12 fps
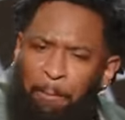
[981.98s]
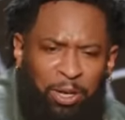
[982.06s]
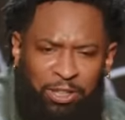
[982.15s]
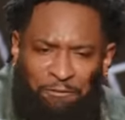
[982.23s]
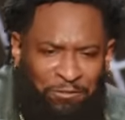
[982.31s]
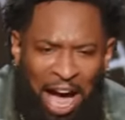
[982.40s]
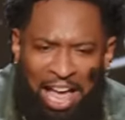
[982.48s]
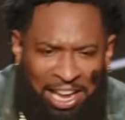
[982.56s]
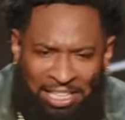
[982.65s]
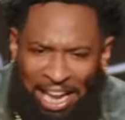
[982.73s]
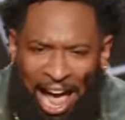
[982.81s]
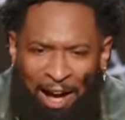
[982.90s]
put the fire
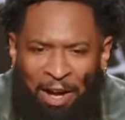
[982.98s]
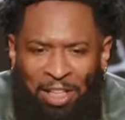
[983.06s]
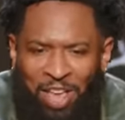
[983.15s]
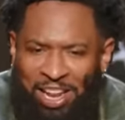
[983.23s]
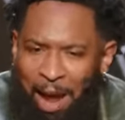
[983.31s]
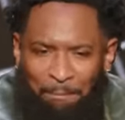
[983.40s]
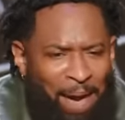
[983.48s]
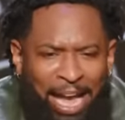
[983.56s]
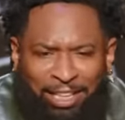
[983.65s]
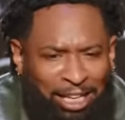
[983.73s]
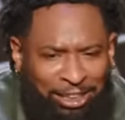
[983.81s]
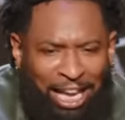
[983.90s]
down, then they make
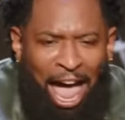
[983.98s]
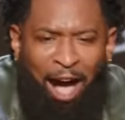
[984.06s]
the sound.